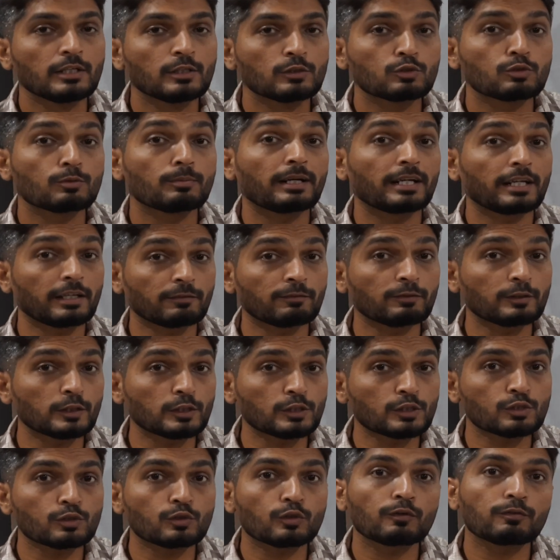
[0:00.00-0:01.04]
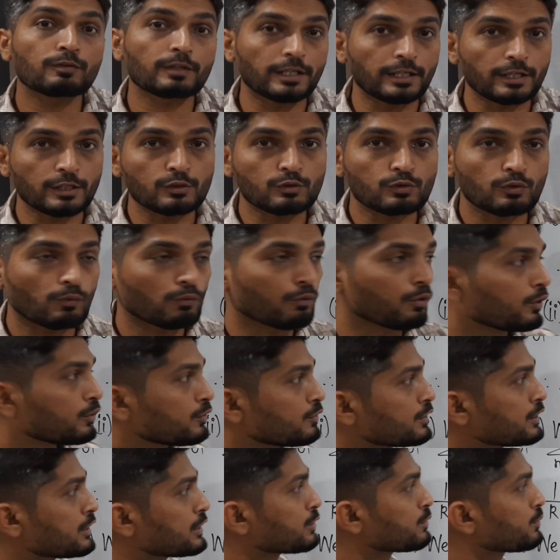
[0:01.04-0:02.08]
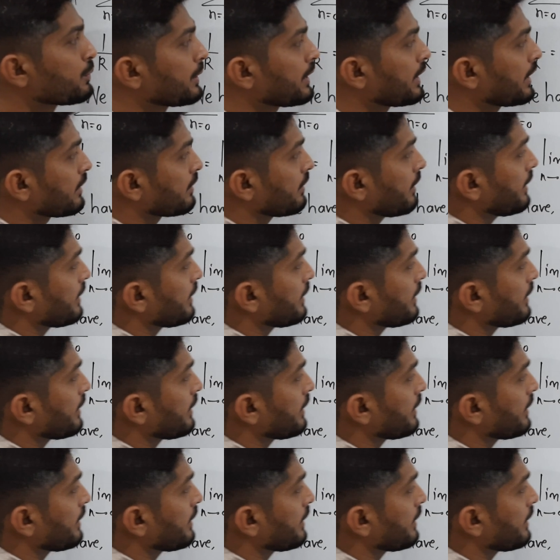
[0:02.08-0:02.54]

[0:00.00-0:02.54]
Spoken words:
So by definition of radius of convergence, we can